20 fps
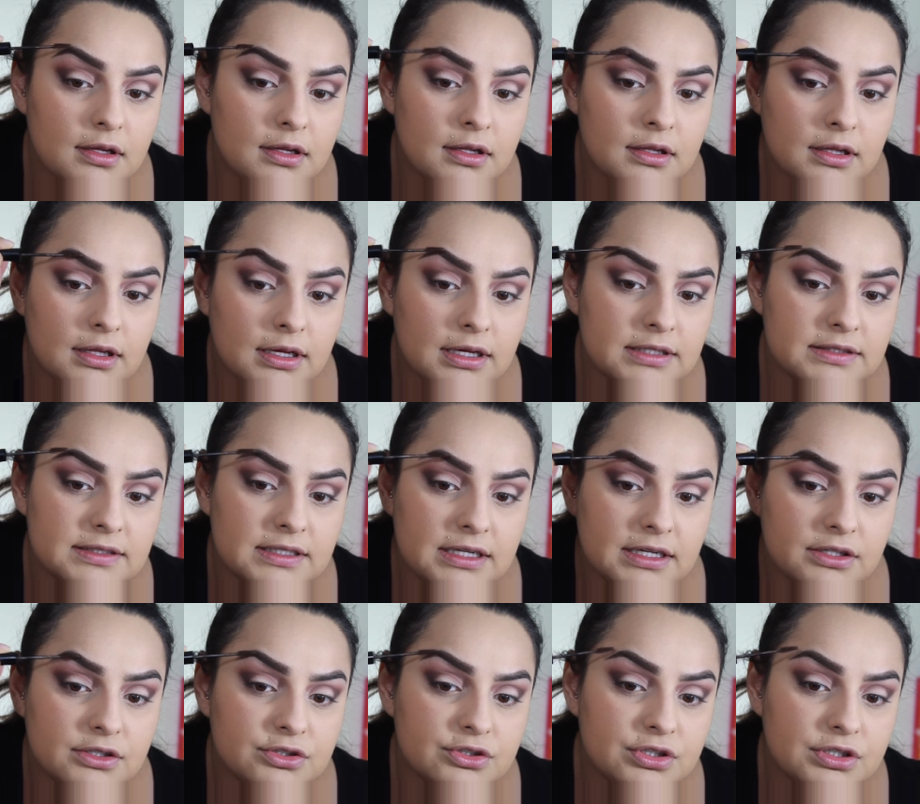And like I said, I
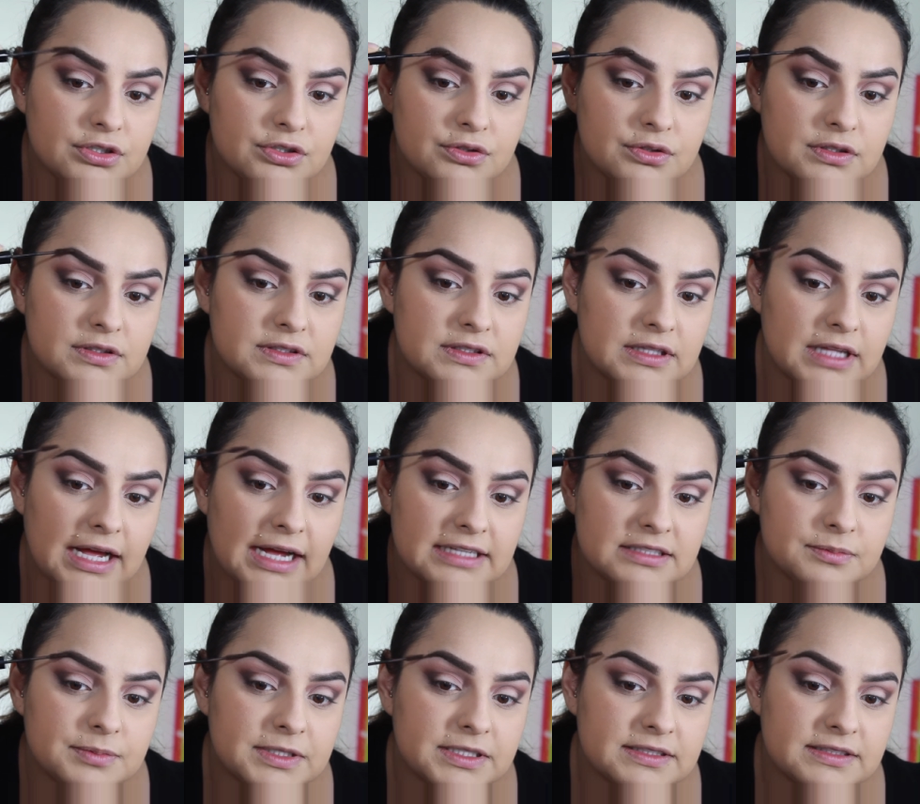usually do this
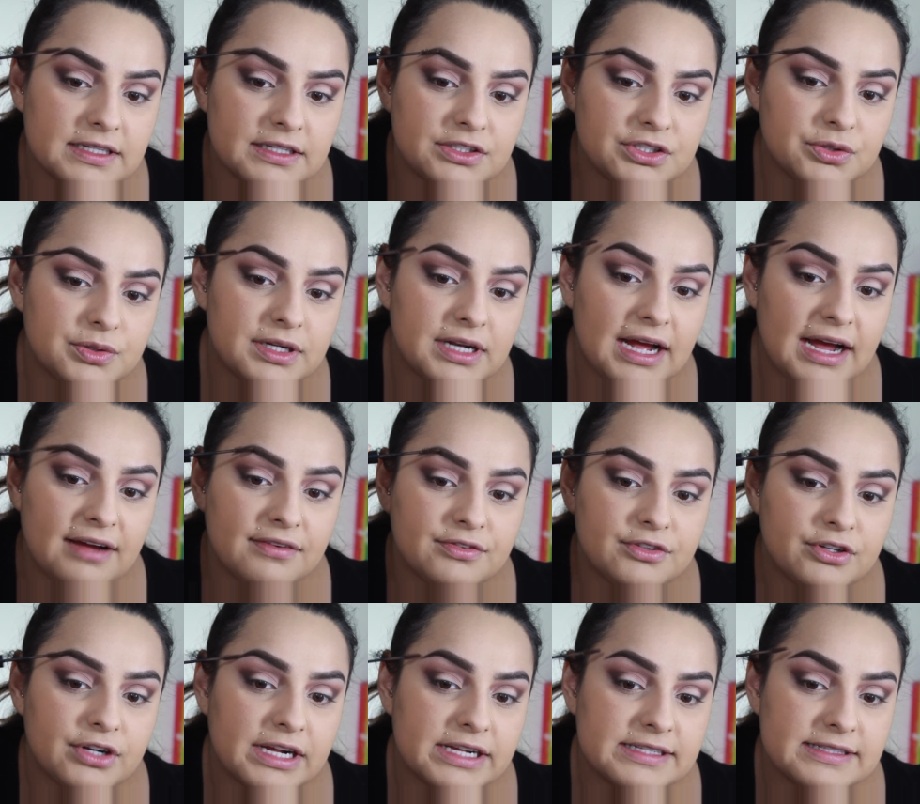last because I do it
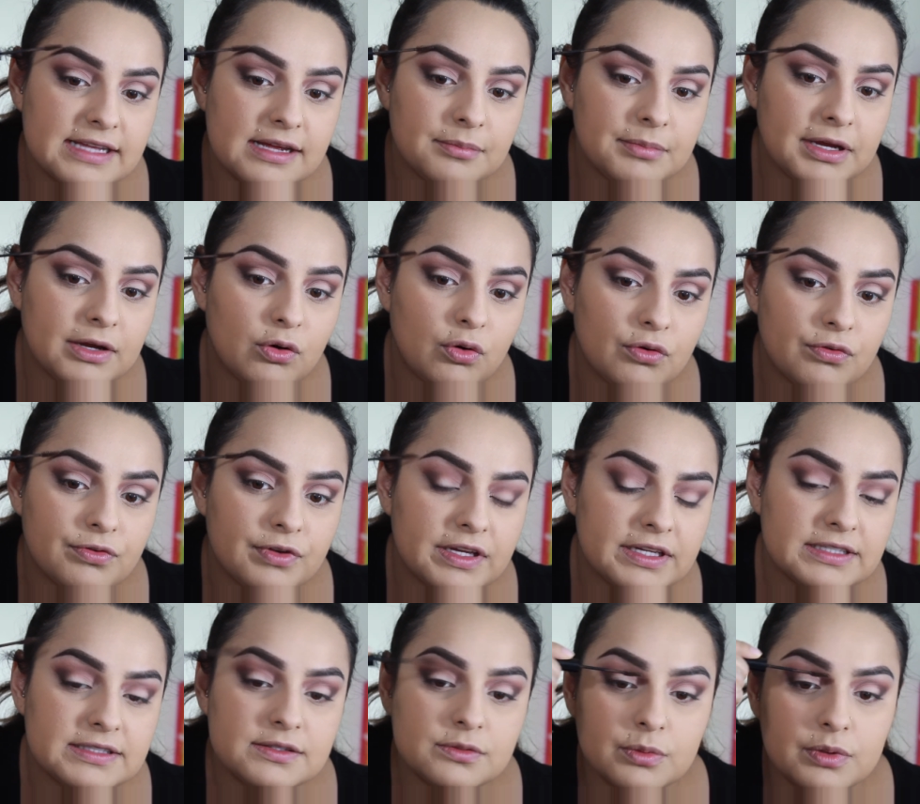after I set my whole
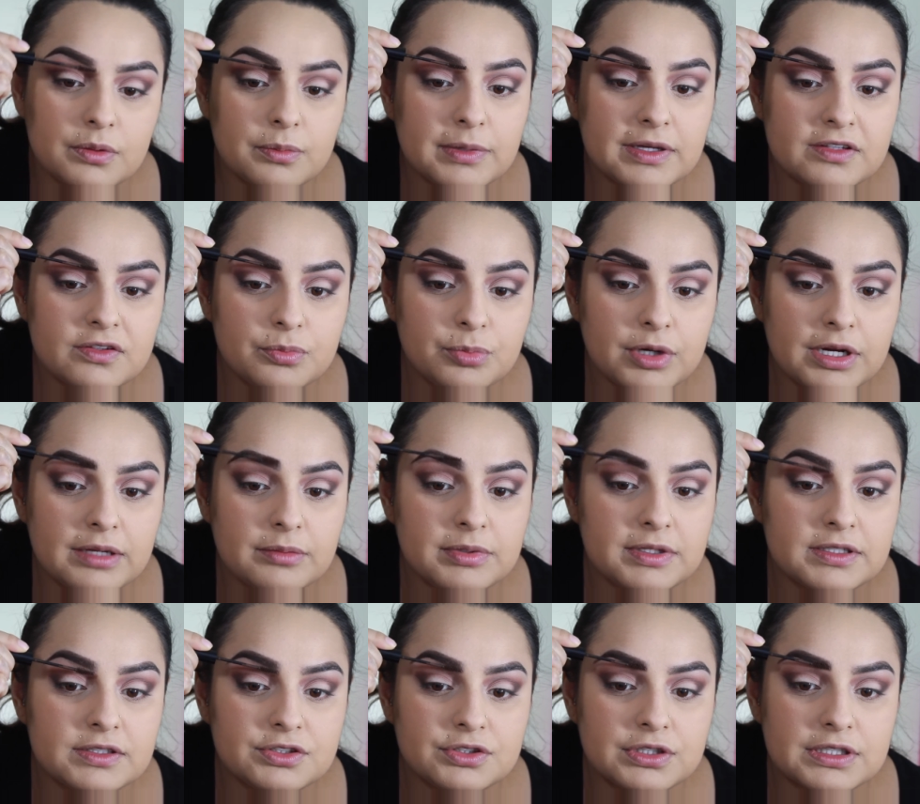face with my spray,
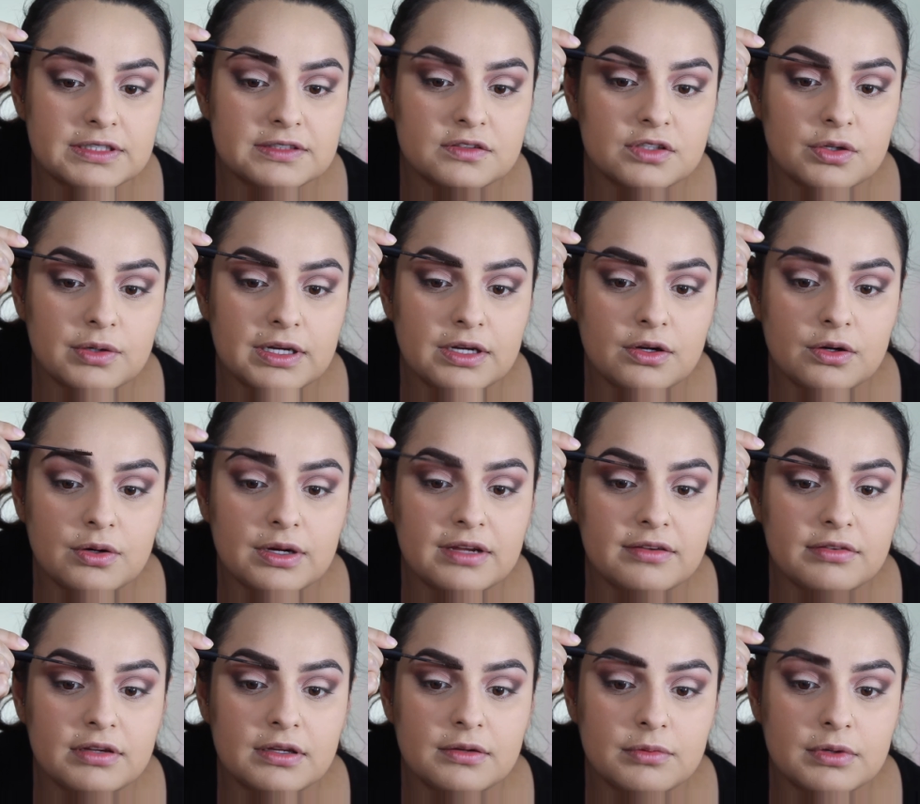because you guys know I go
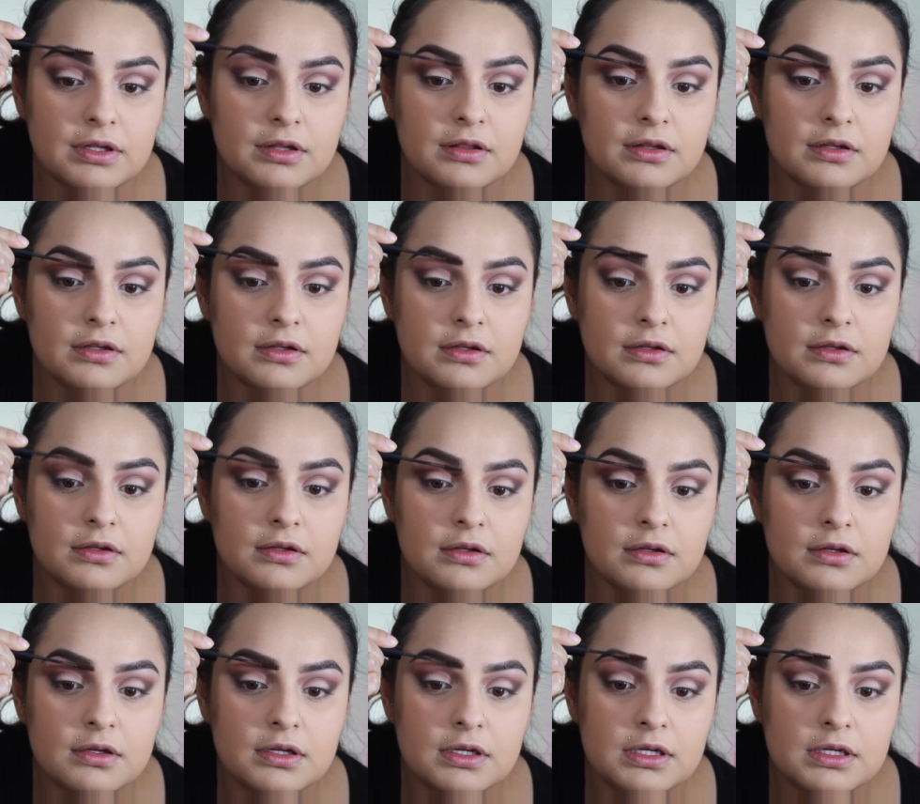heavy with the
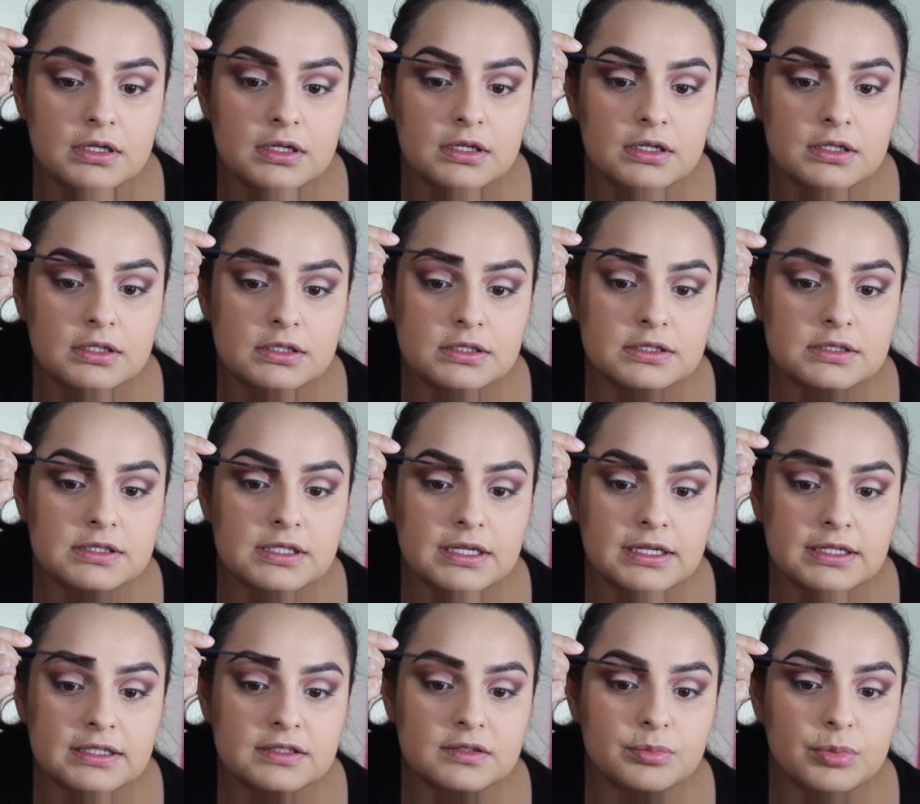
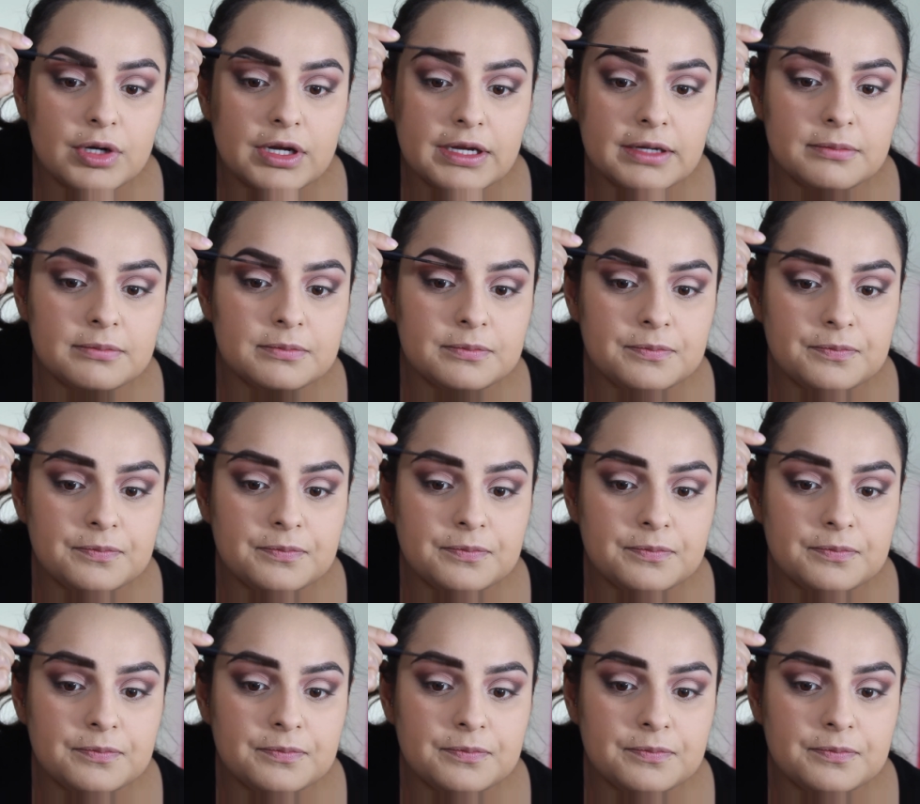setting spray.